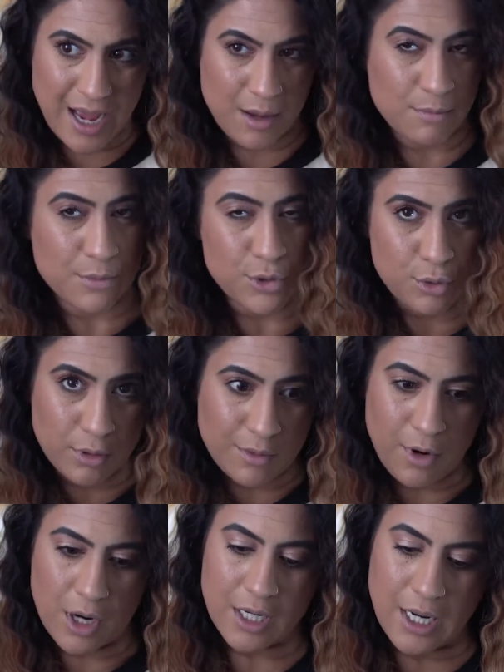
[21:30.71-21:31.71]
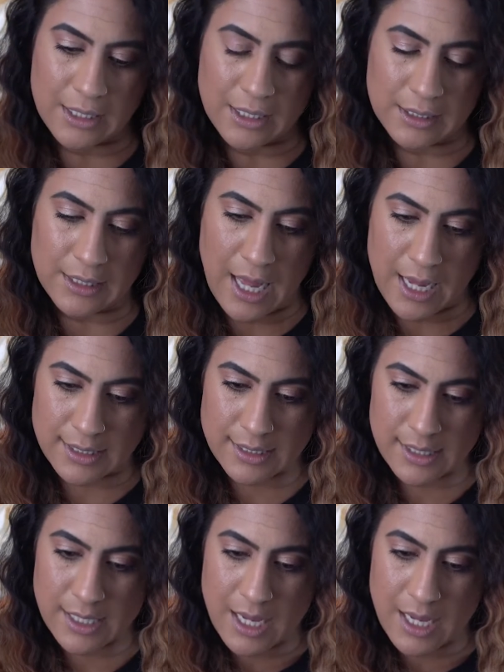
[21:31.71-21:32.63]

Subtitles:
I'm sort of on like the last